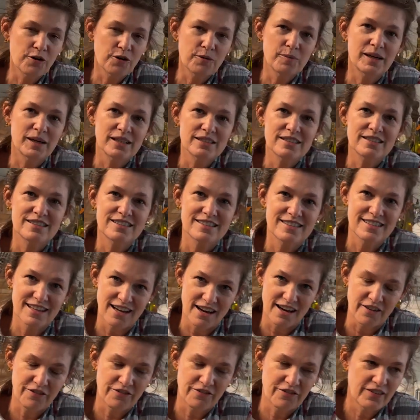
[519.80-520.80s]
much
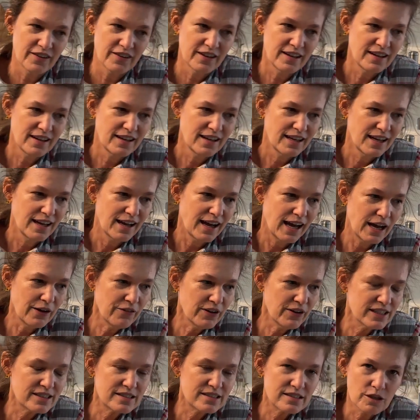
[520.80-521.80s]
stuff. I've
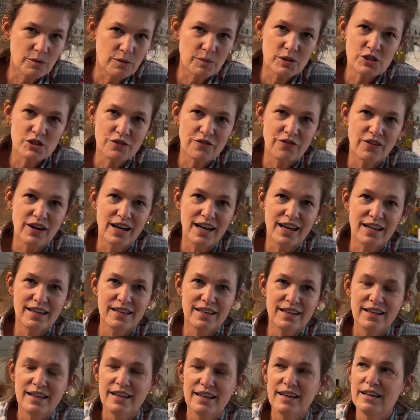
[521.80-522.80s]
had so much
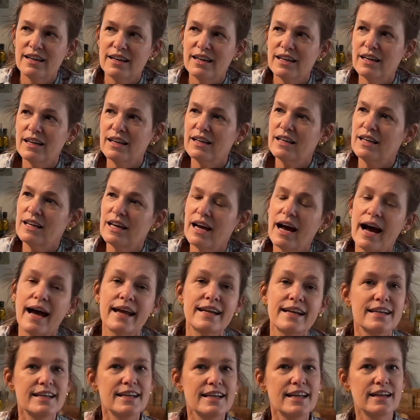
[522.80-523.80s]
fun, and I
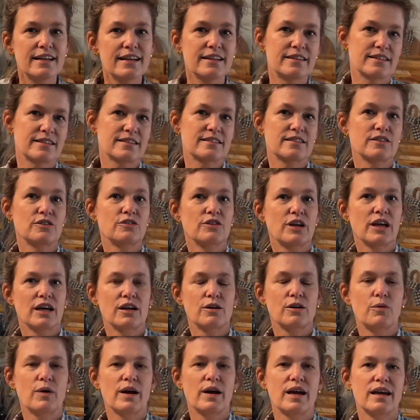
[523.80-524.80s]
needed this little
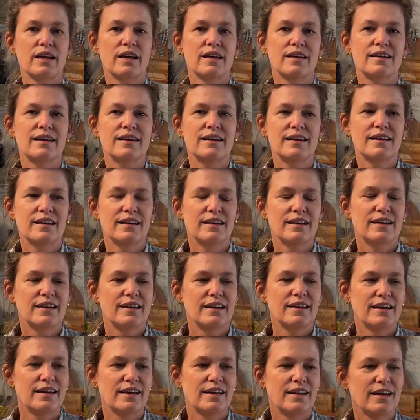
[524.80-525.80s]
getaway.
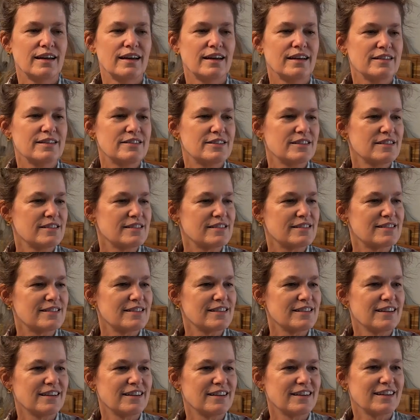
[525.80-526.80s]
It just
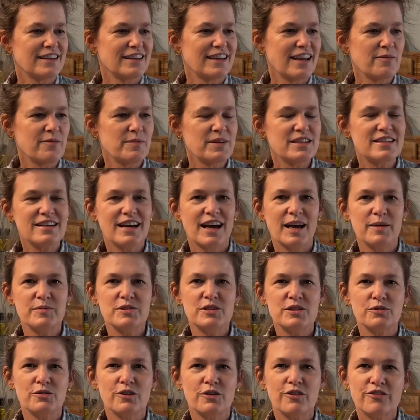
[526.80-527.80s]
gave me time
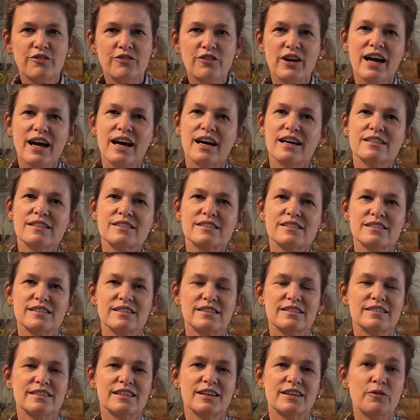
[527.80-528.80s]
to refresh
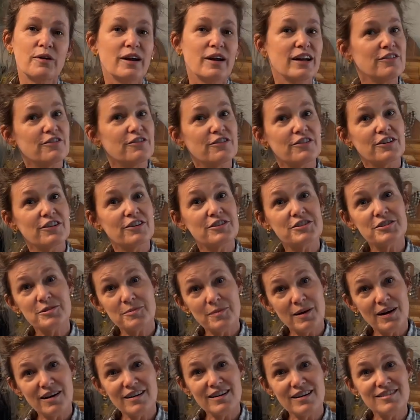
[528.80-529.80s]
and get ready for
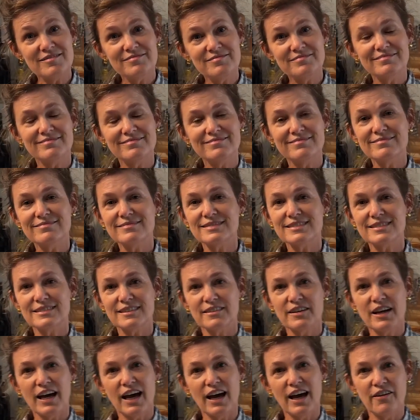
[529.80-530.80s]
tomorrow.
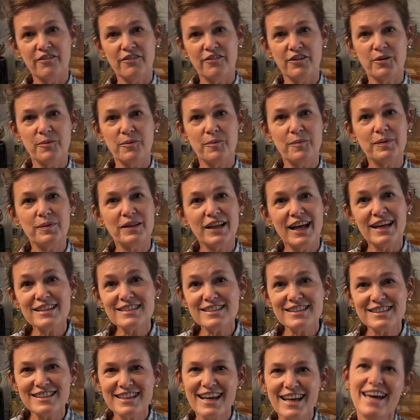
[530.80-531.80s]
Have a
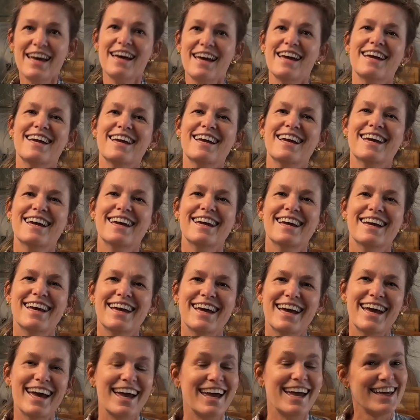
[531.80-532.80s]
blessed day,
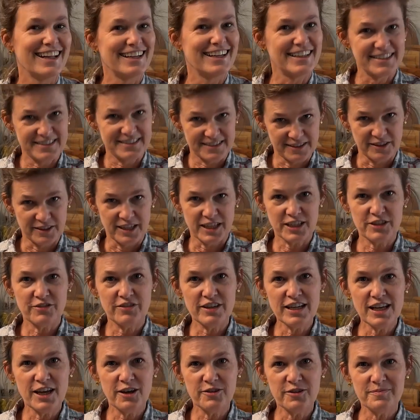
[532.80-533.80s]
and until next
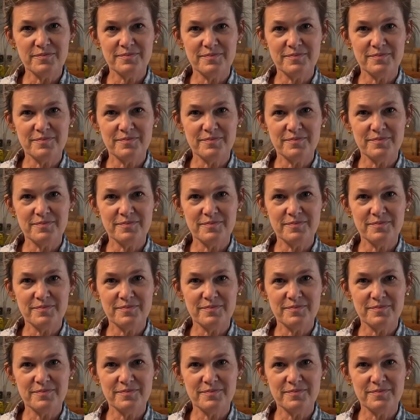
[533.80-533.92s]
video.